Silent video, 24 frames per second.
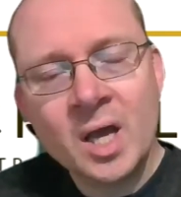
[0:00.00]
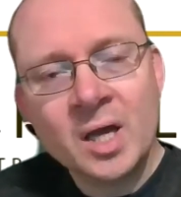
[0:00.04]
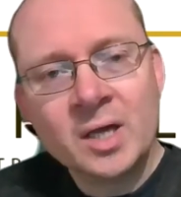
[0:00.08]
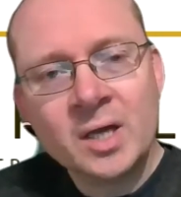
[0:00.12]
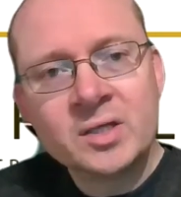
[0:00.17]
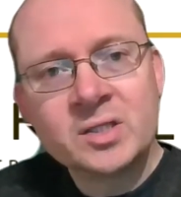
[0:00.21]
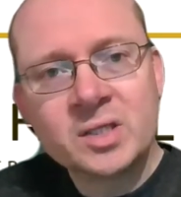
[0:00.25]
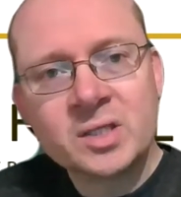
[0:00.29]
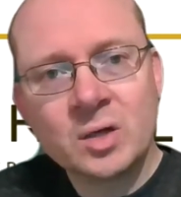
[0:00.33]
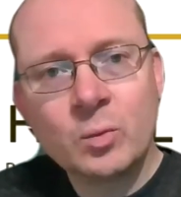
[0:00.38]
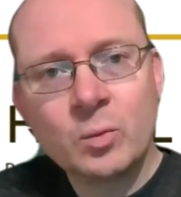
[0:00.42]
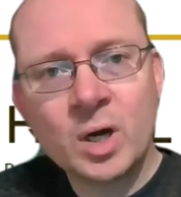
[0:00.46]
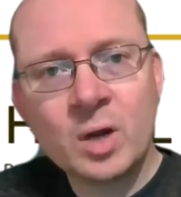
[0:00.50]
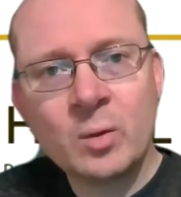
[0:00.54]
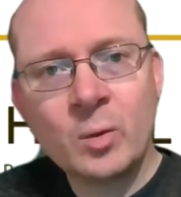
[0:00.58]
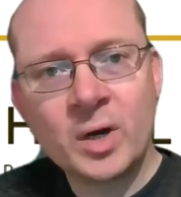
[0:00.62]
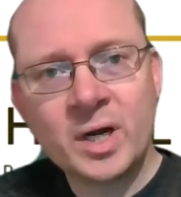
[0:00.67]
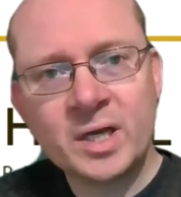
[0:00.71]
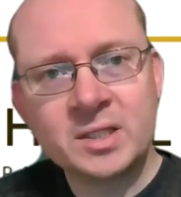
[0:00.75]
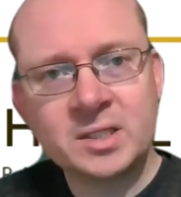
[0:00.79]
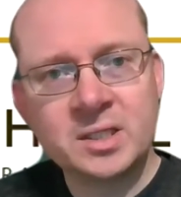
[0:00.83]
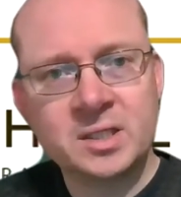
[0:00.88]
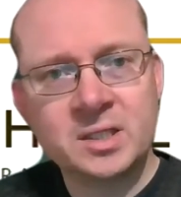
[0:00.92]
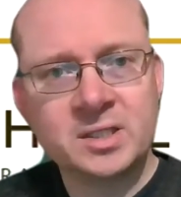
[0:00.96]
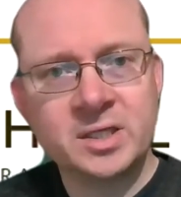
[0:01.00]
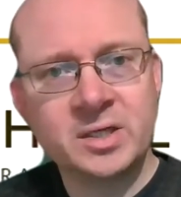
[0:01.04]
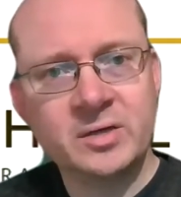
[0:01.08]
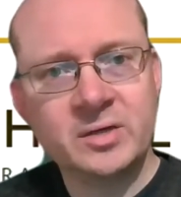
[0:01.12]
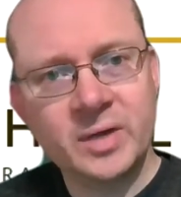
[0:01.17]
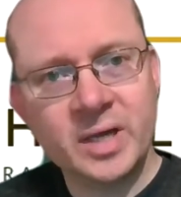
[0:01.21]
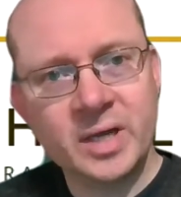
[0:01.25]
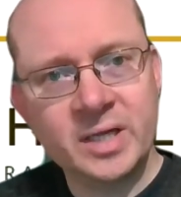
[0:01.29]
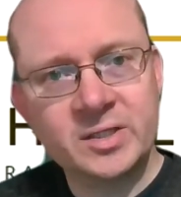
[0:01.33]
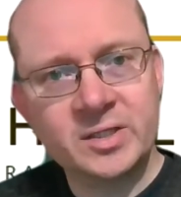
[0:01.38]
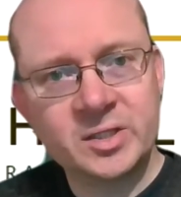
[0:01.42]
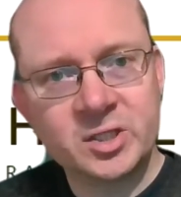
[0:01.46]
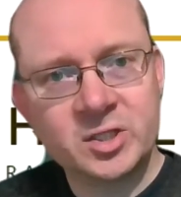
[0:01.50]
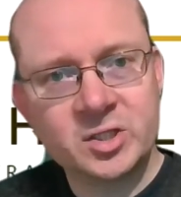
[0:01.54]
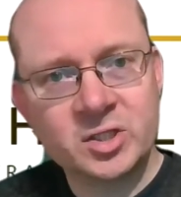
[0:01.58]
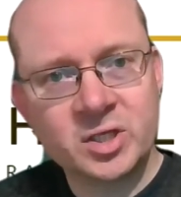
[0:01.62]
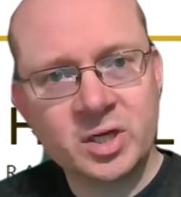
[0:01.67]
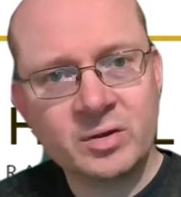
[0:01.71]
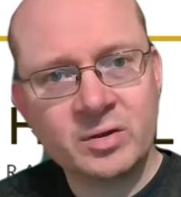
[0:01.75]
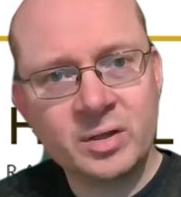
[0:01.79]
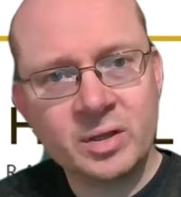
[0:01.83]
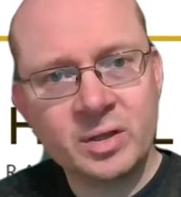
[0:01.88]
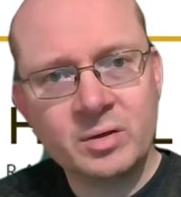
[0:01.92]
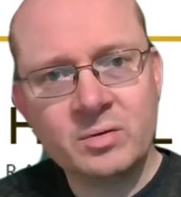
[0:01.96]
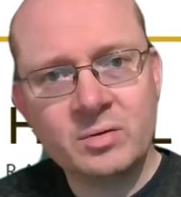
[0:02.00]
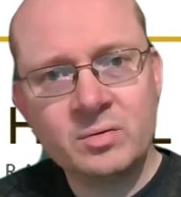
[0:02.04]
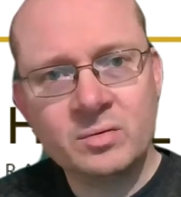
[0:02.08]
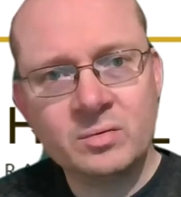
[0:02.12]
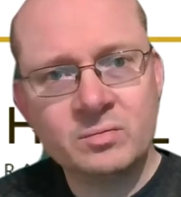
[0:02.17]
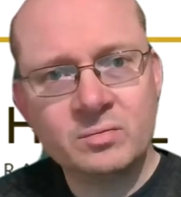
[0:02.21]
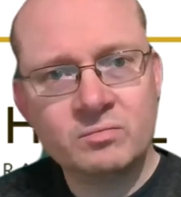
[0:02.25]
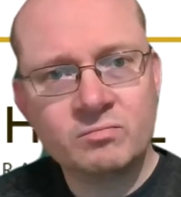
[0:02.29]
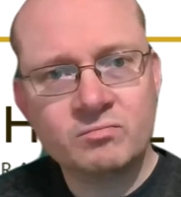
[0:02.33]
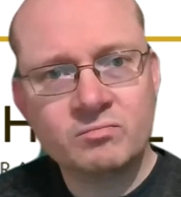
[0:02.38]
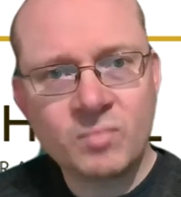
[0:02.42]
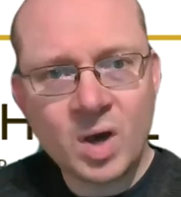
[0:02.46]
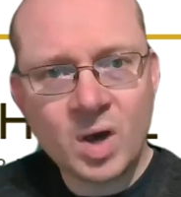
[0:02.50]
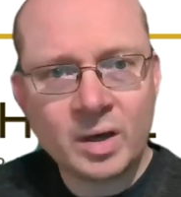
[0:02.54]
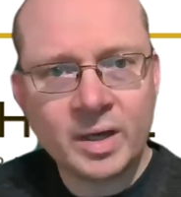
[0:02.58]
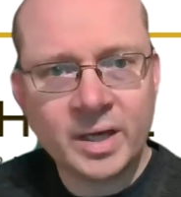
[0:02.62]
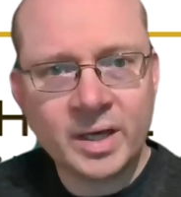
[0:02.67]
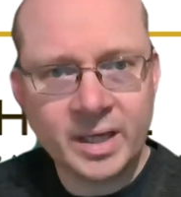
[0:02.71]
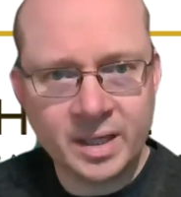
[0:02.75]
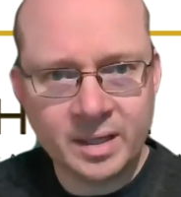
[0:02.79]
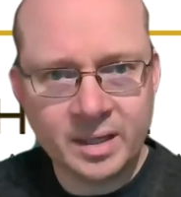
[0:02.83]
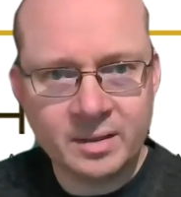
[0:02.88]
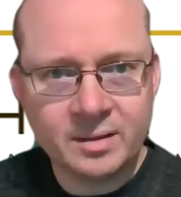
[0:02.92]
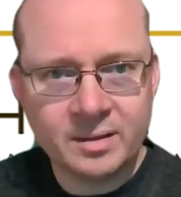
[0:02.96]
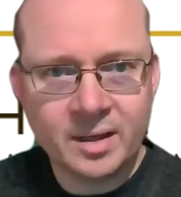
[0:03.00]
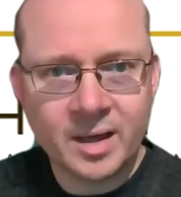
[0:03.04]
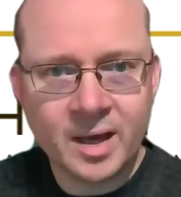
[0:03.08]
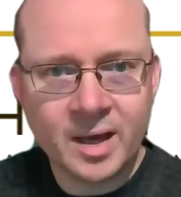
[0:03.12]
So what I wanted to do is to show you my